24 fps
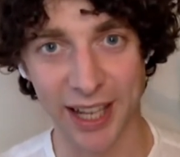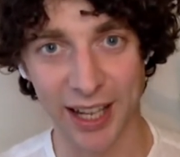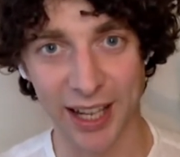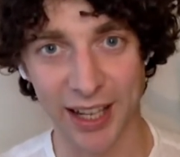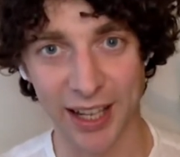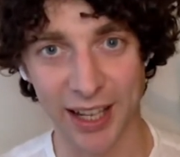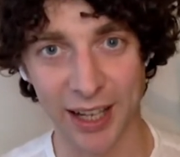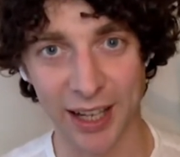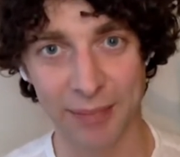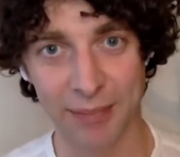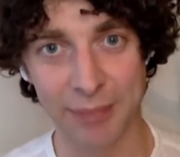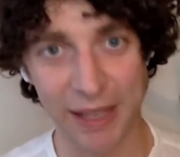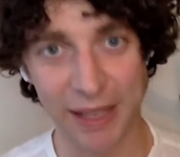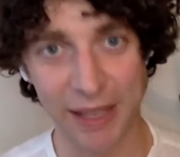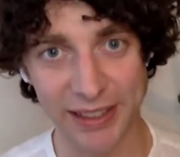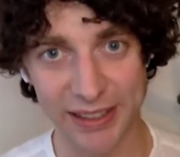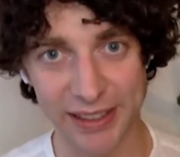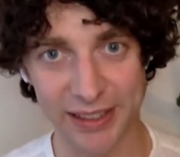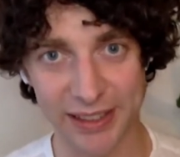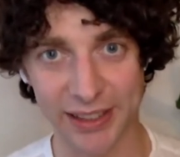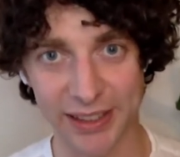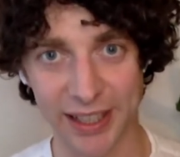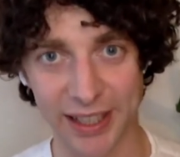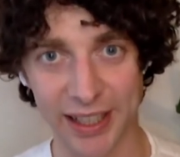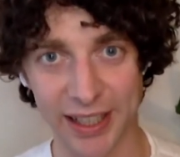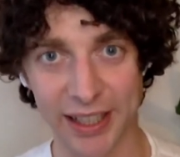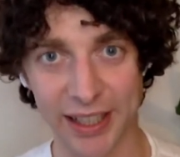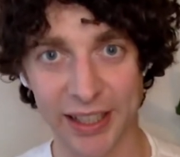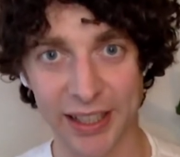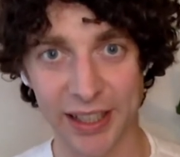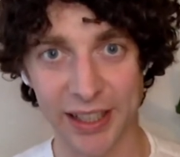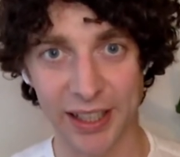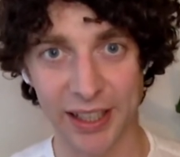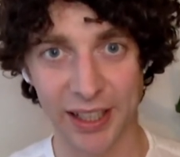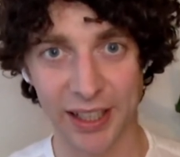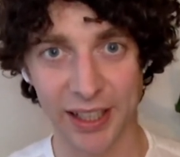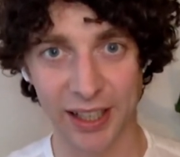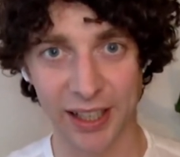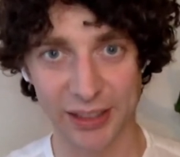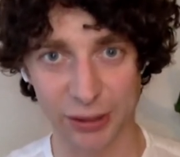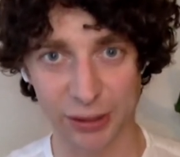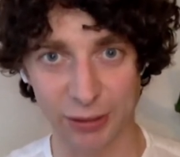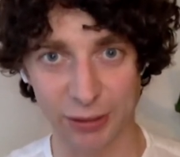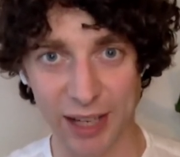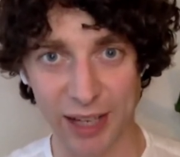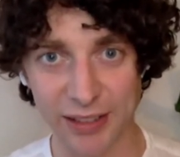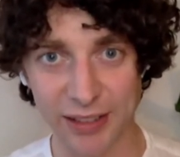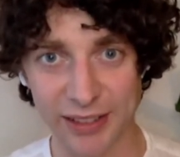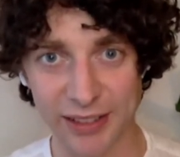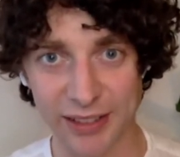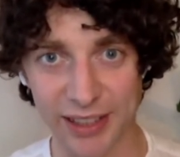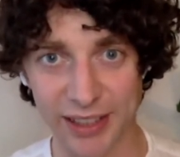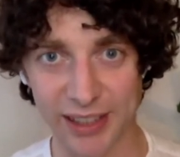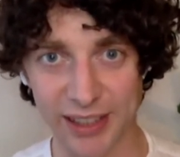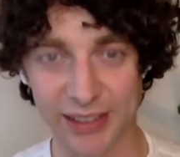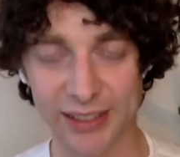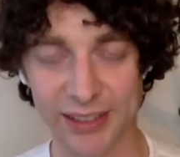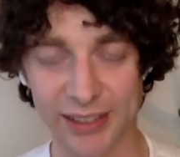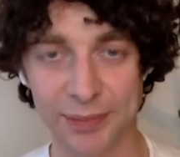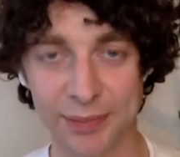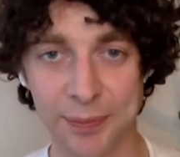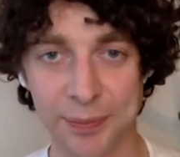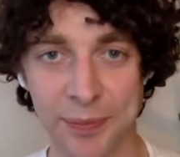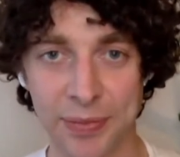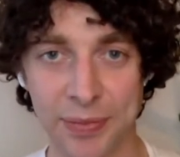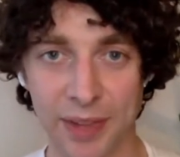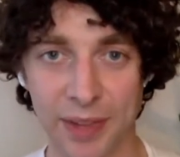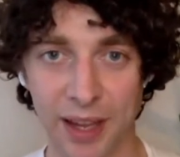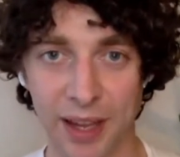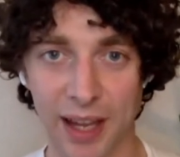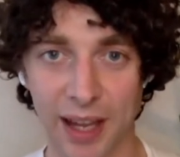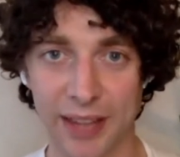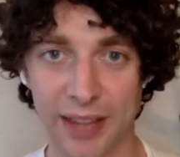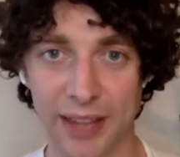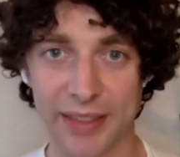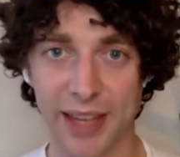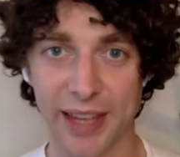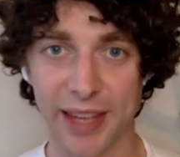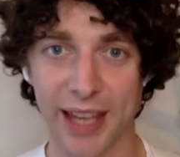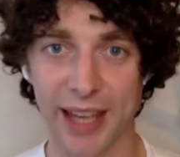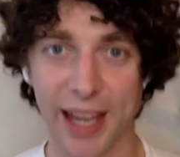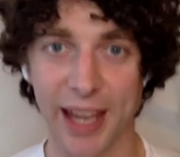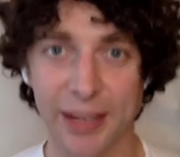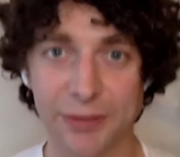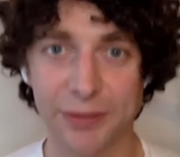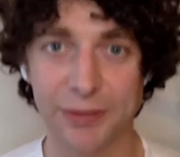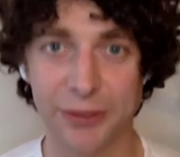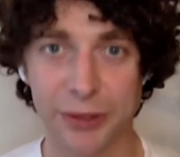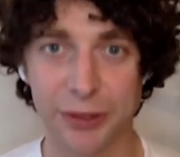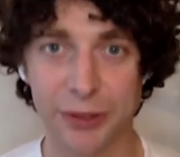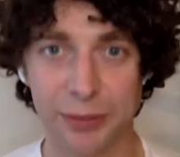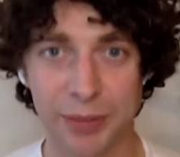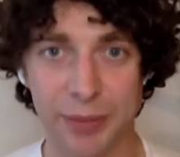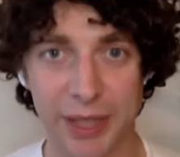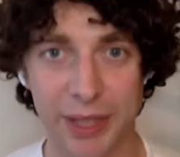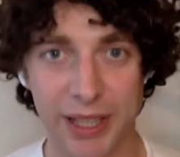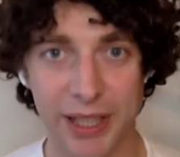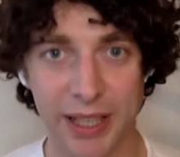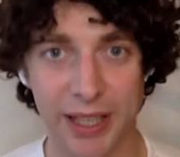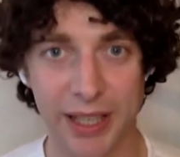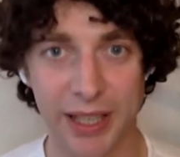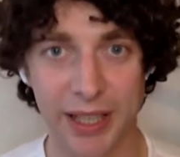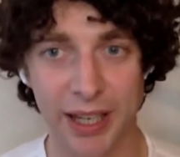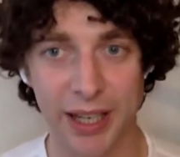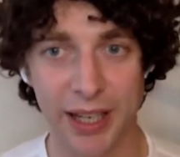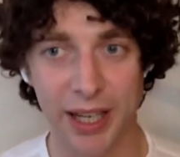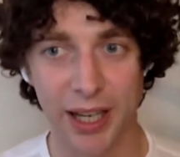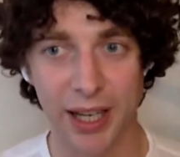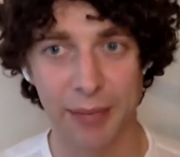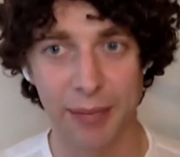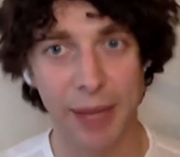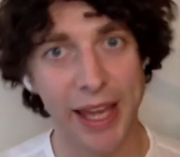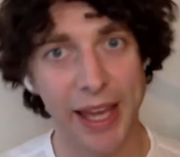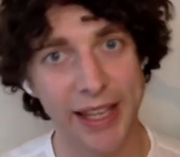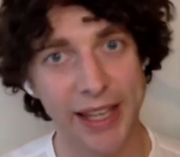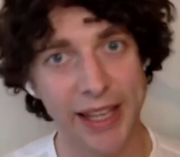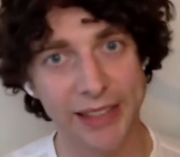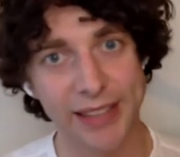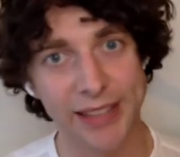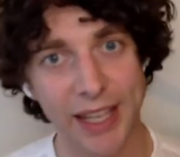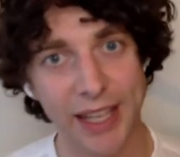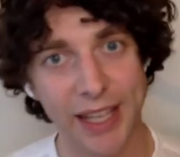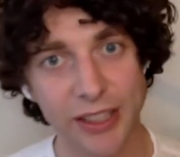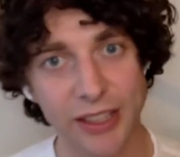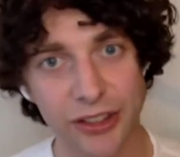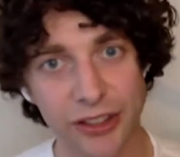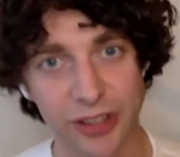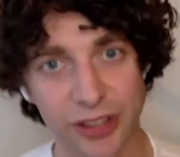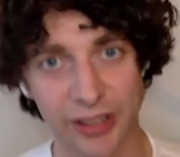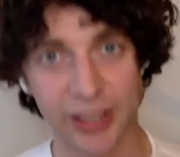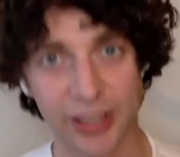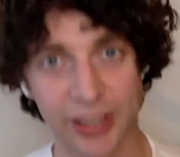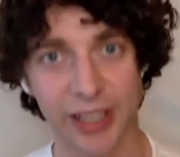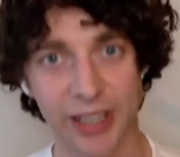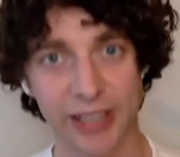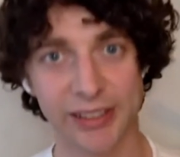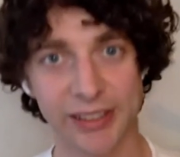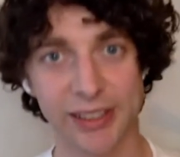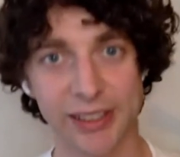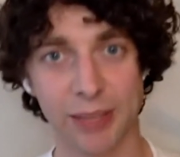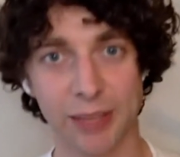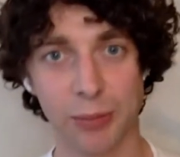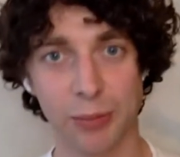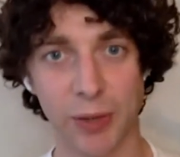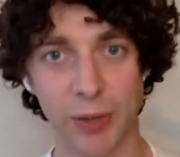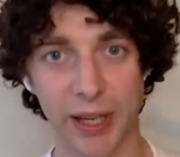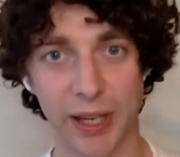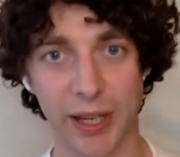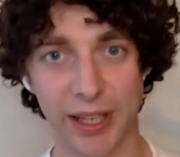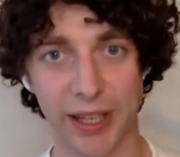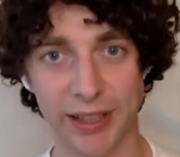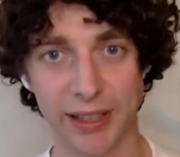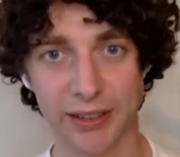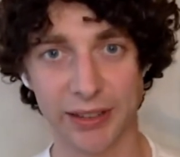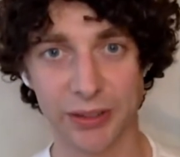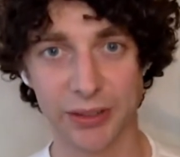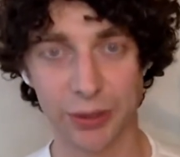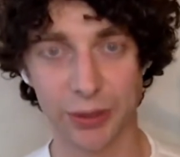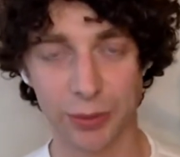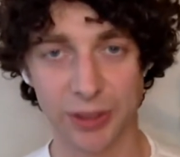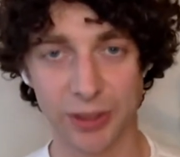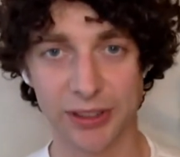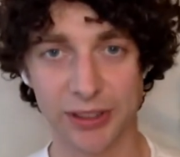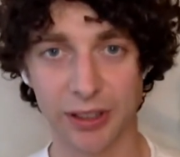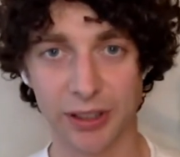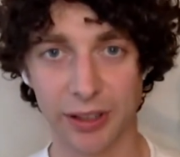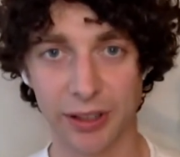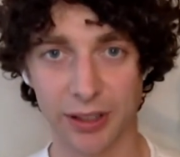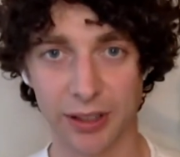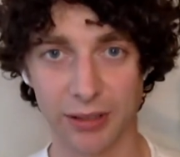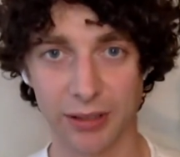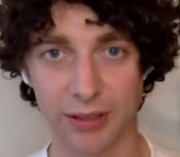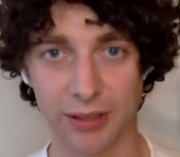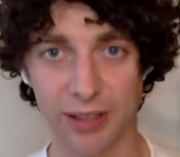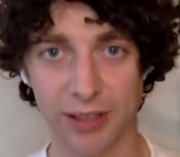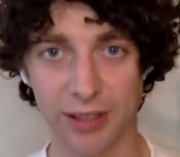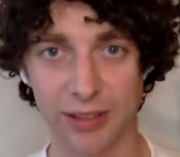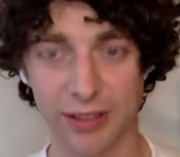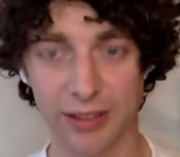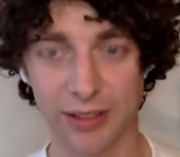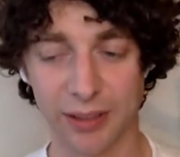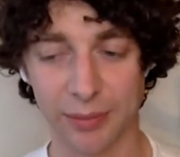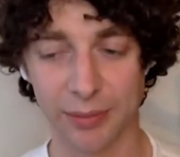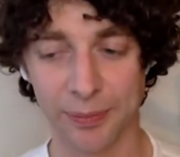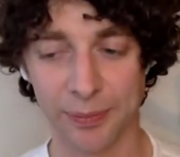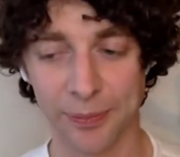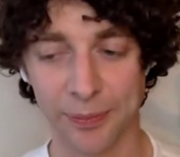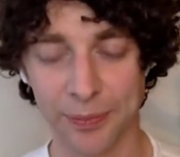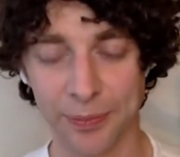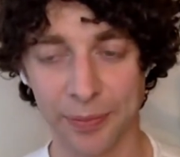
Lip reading: embedded in their surroundings, and they have to be paying attention in some way to what's going on around them.